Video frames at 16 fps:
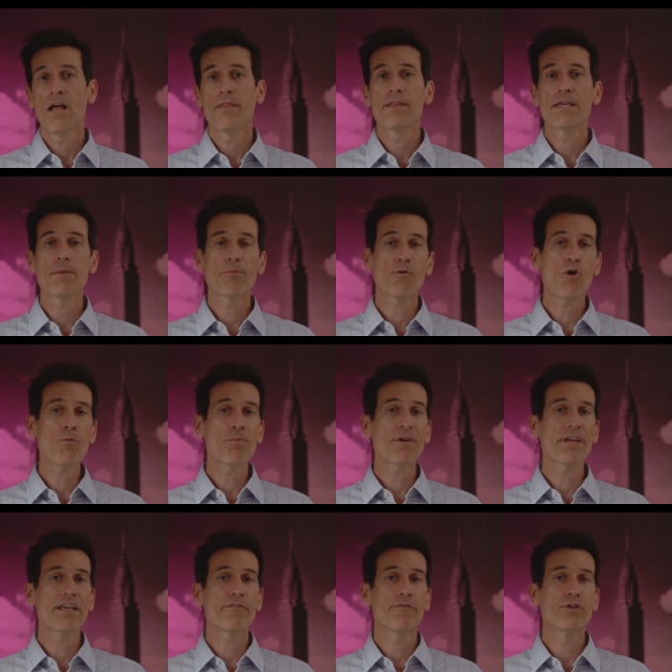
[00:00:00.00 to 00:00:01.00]
The
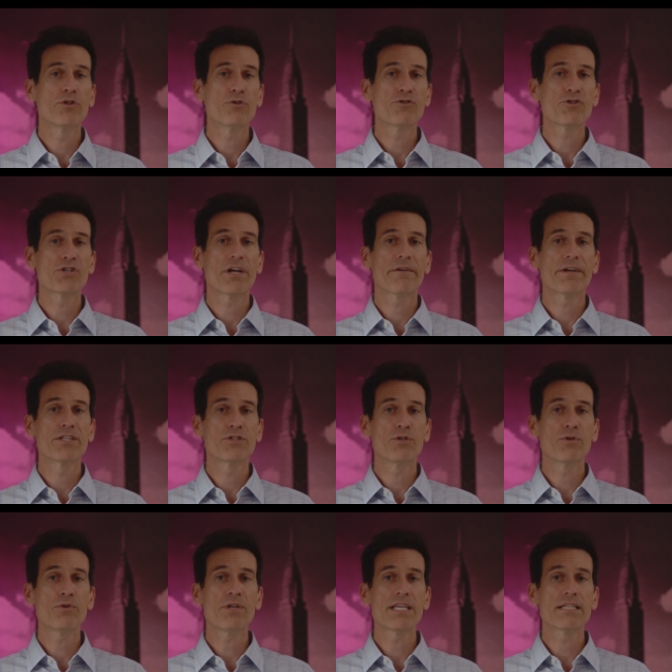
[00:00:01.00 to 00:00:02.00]
appropriate fiduciary
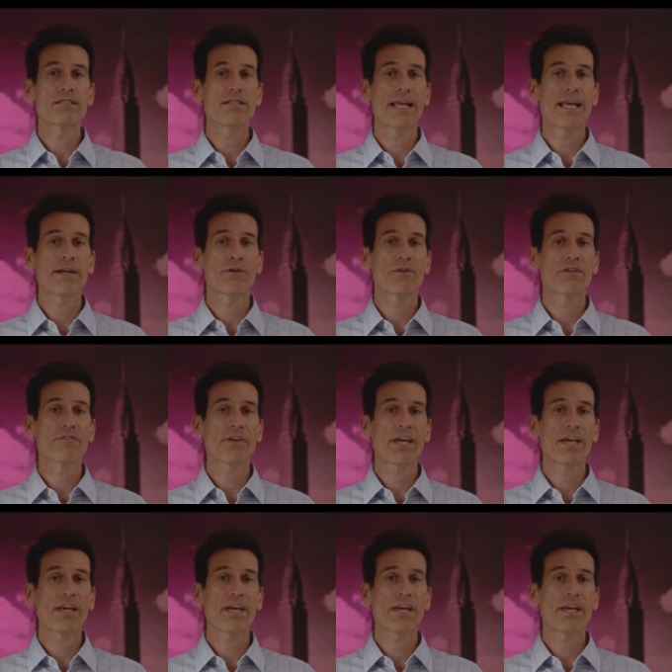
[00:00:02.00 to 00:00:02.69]
duty standard of